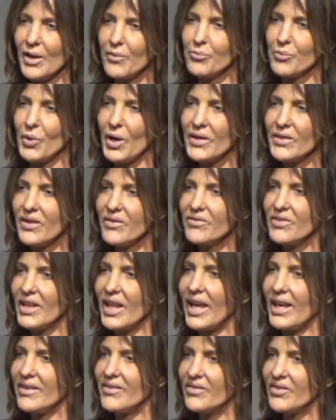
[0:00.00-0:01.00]
that breath of
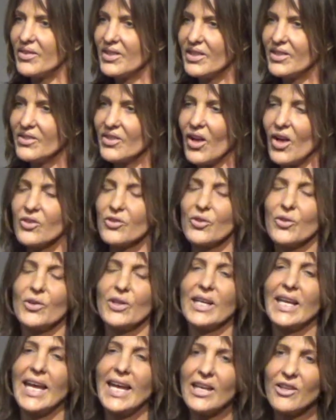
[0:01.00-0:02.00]
life. It is all
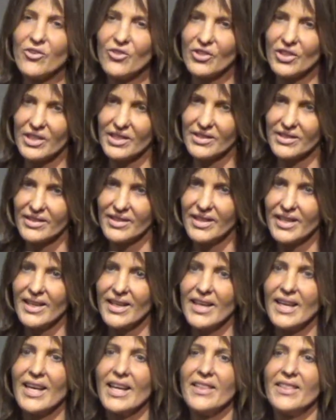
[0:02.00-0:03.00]
creation
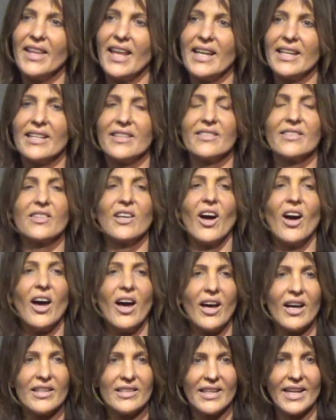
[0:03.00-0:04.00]
that is
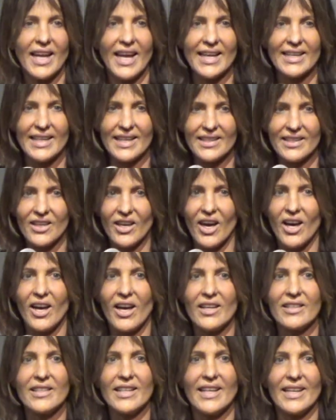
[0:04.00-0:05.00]
God. And
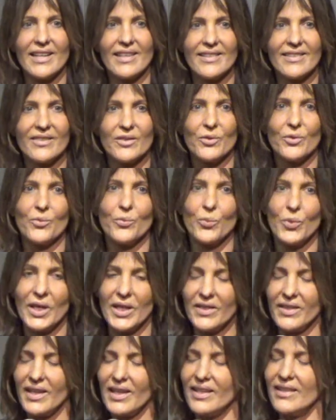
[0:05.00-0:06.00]
God is
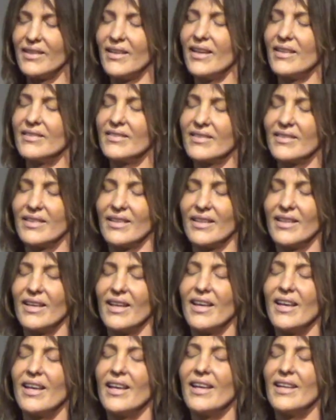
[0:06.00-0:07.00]
within us
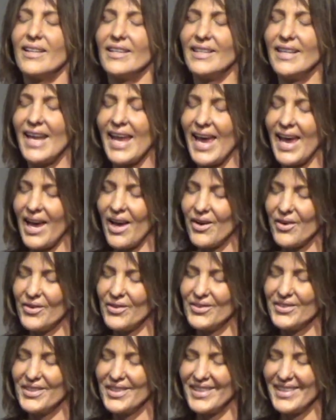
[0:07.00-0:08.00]

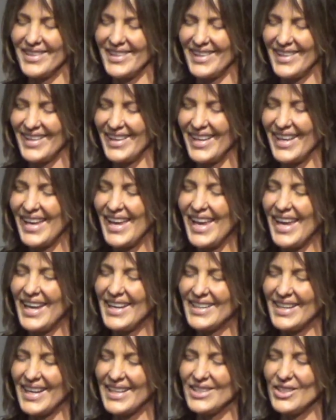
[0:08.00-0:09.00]
now.
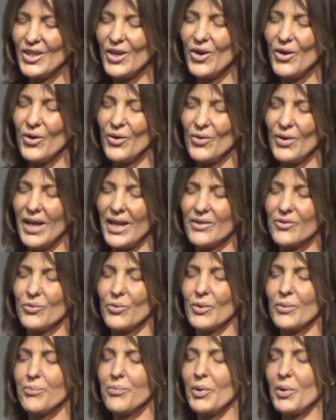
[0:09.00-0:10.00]
And I know as
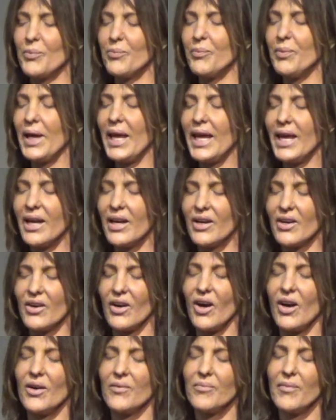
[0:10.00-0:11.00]
we prepare
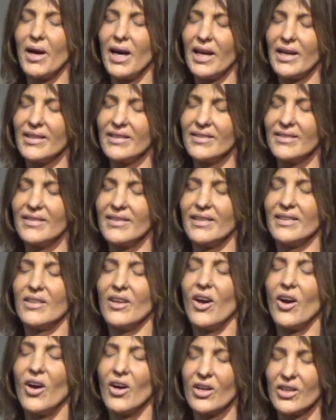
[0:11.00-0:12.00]
our minds and
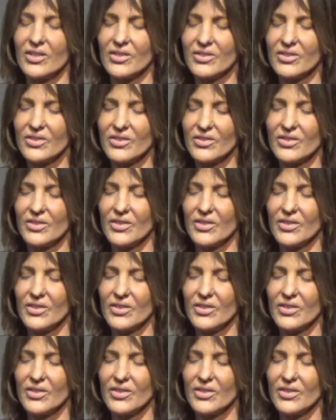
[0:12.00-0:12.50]
hearts